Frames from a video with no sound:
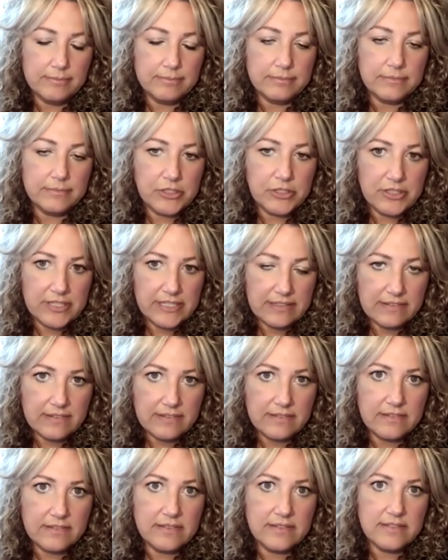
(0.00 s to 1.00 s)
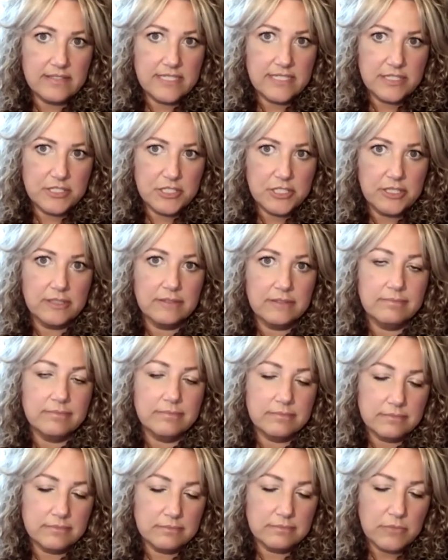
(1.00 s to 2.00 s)
learning assistance teacher,
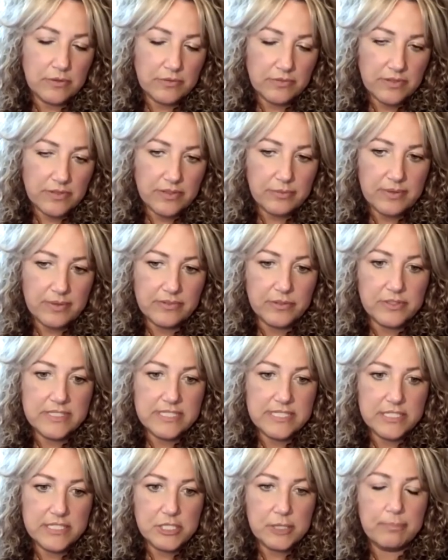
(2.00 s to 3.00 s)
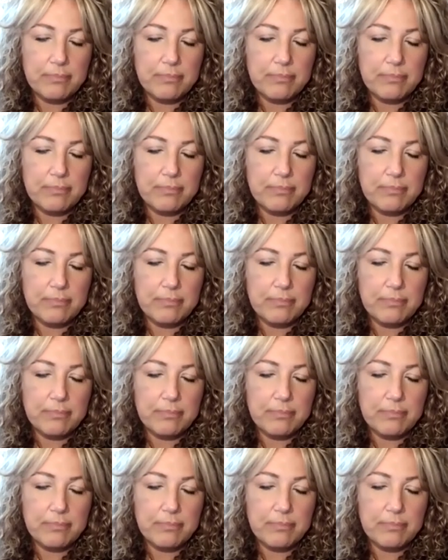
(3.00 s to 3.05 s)
mostly the resource teacher,